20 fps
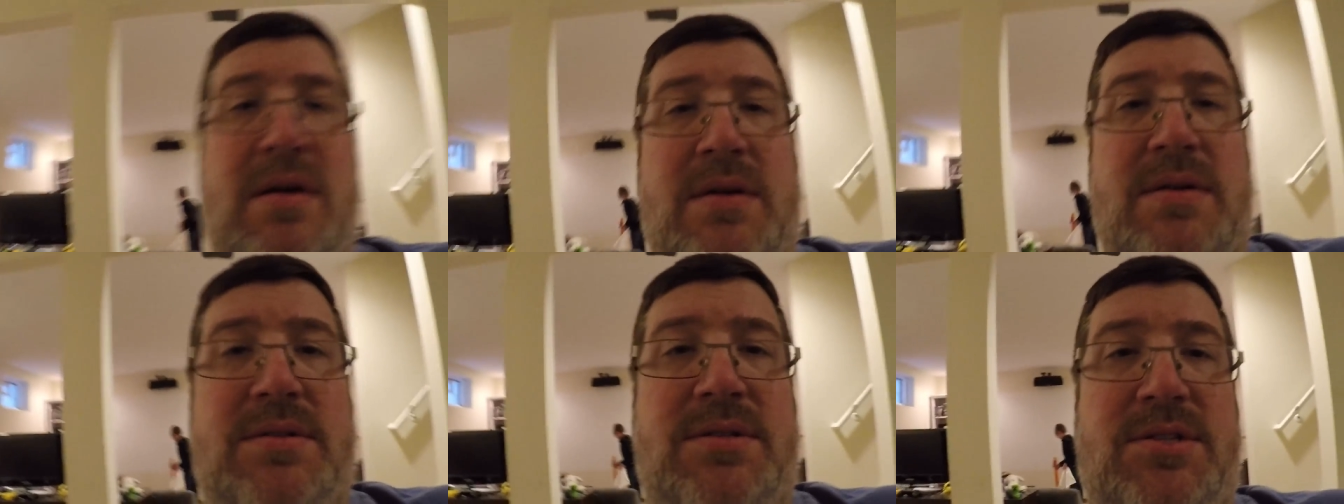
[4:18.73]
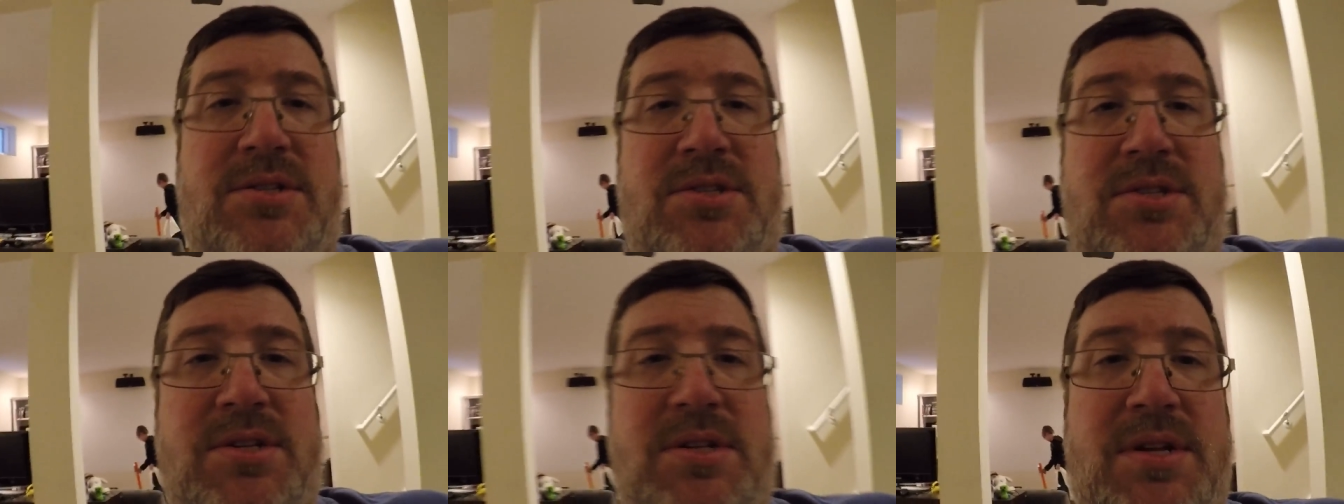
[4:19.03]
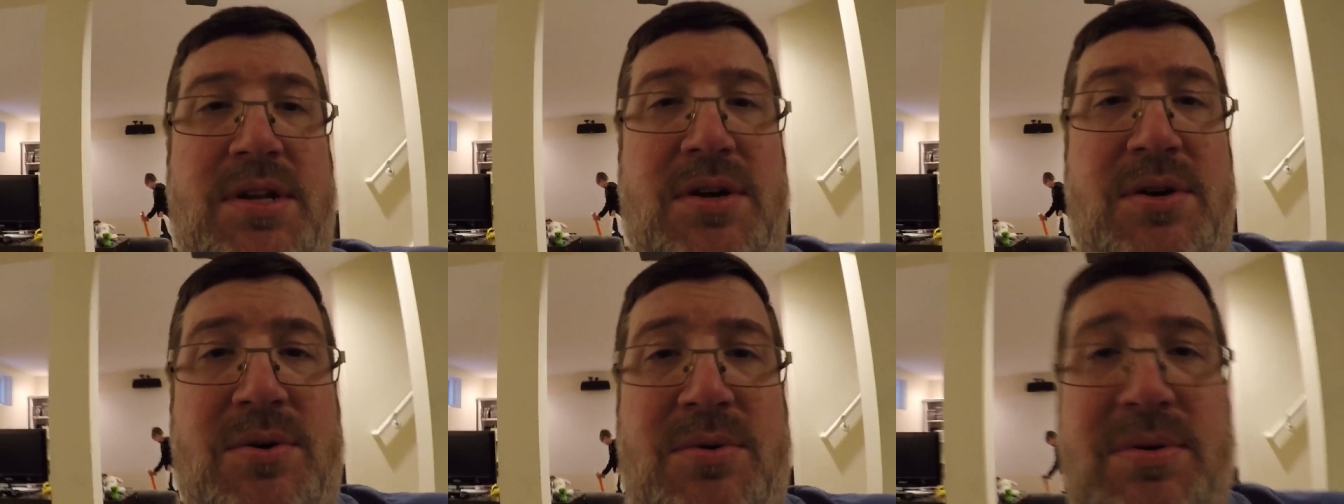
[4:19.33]
Just so you
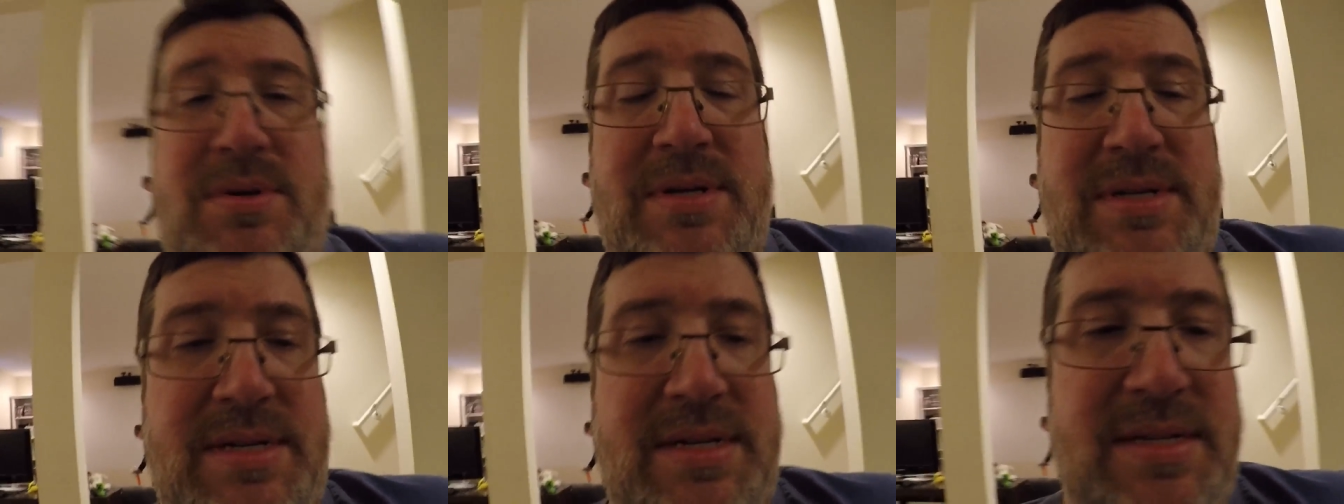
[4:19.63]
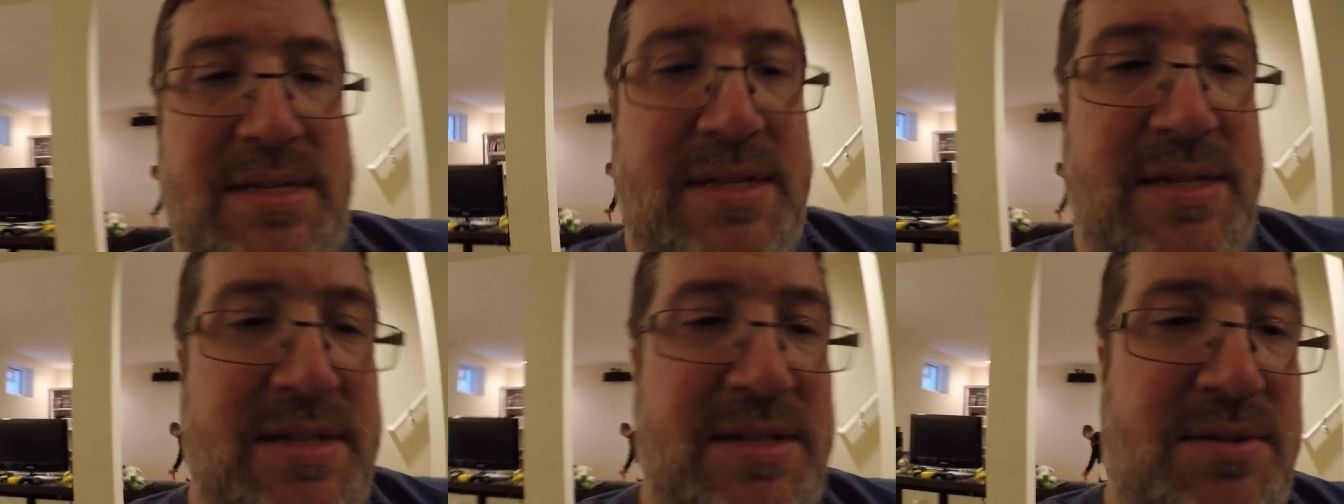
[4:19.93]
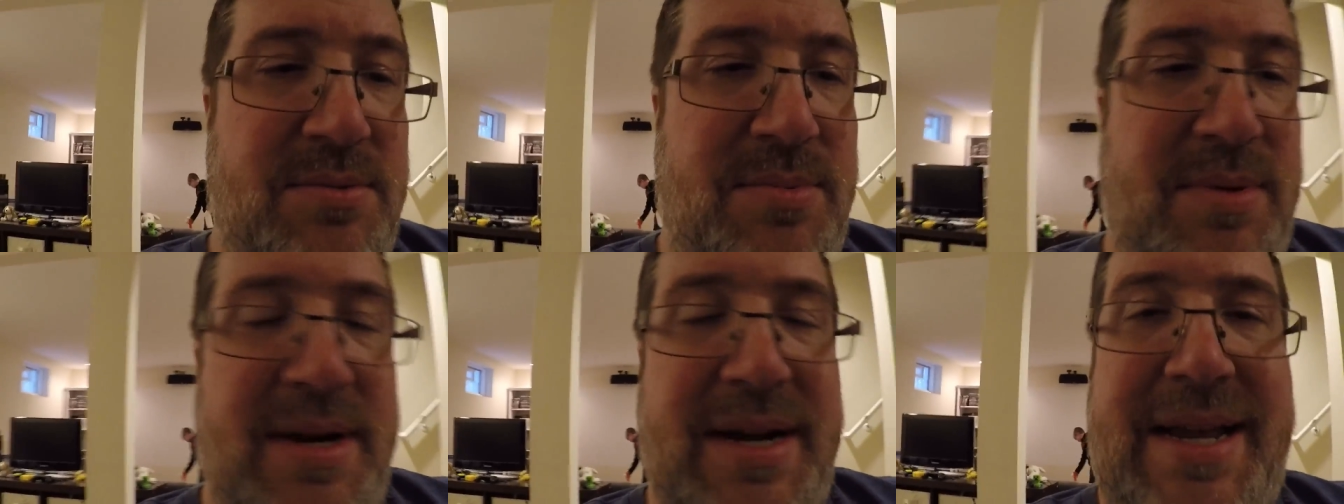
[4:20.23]
know, this
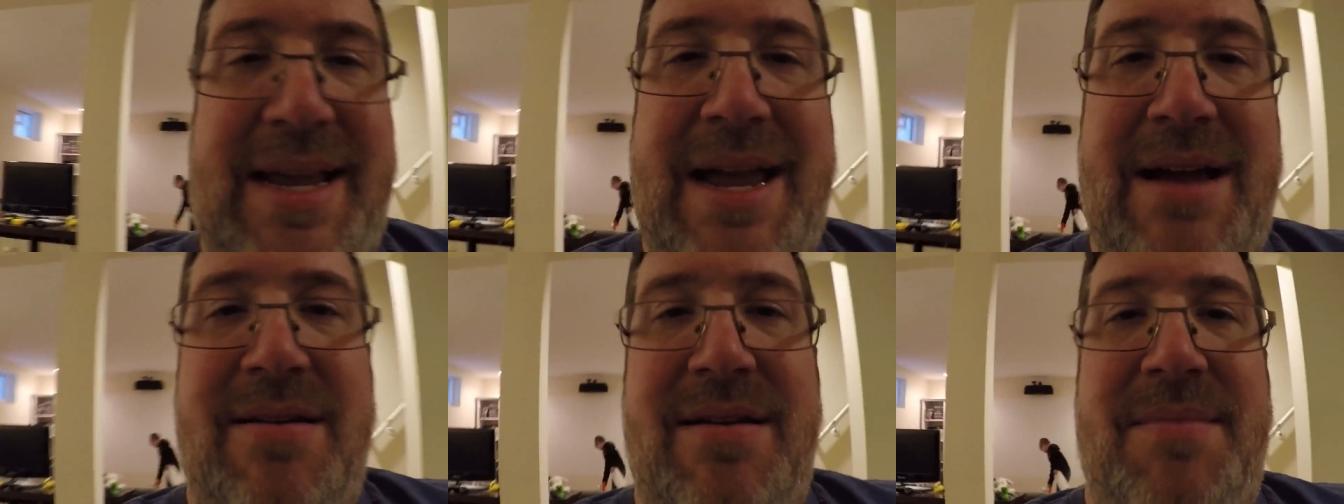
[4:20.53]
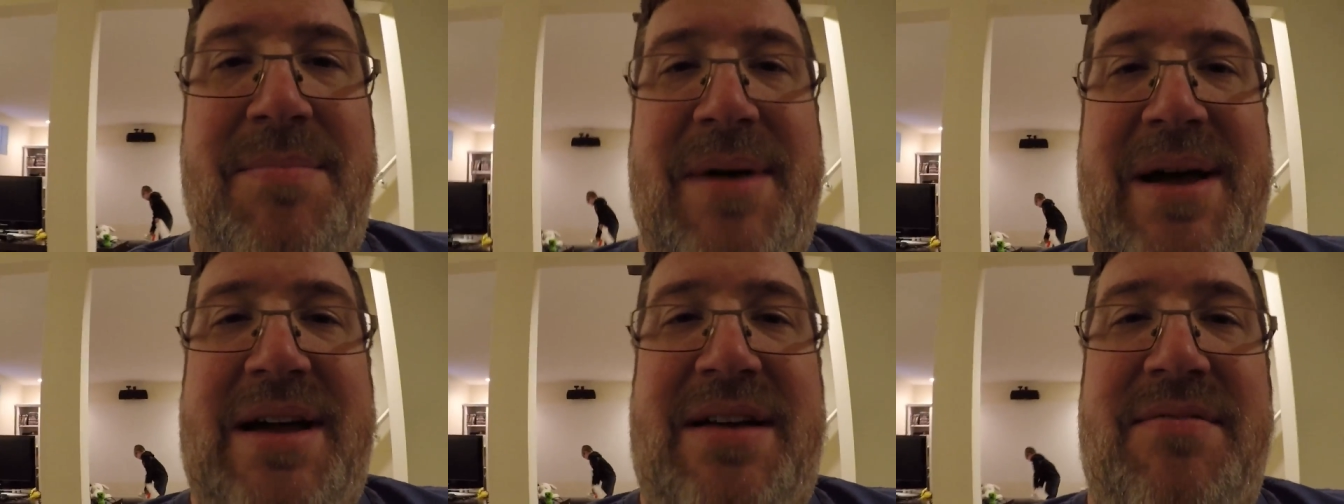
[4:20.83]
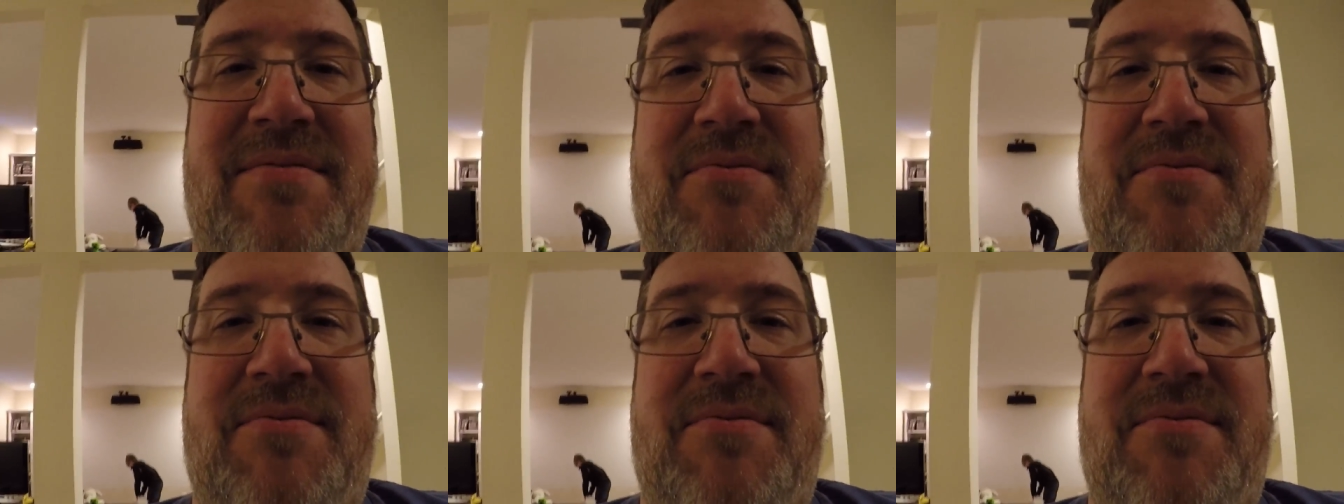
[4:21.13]
is what I carry back and